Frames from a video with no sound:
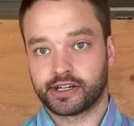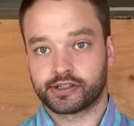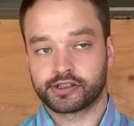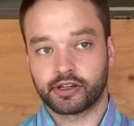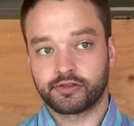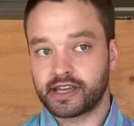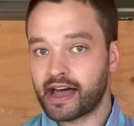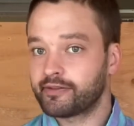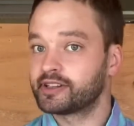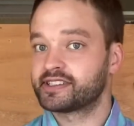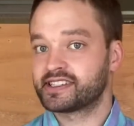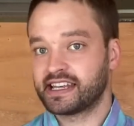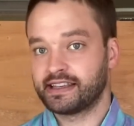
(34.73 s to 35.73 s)
So if you haven't
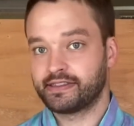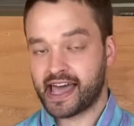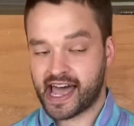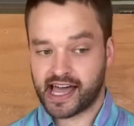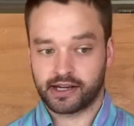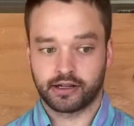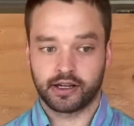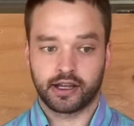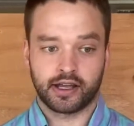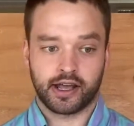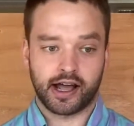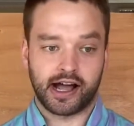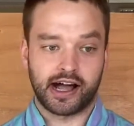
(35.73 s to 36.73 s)
seen that,
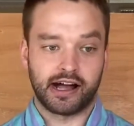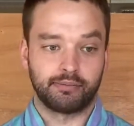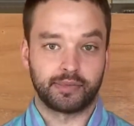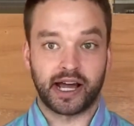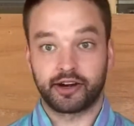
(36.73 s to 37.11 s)
I'd